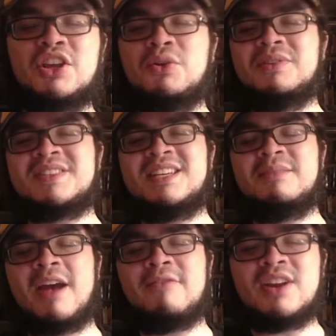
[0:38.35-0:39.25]
your team
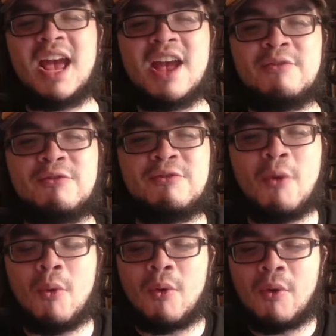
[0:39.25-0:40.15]
every day
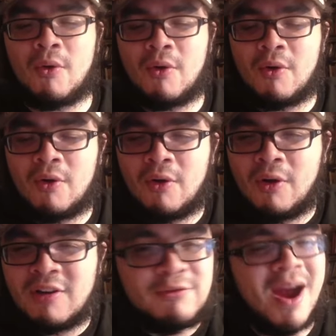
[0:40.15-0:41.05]

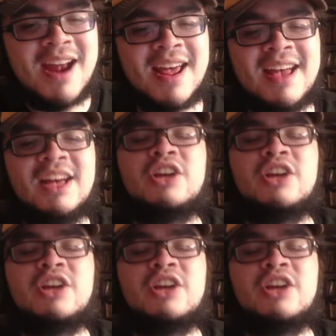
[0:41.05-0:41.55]
for Friday,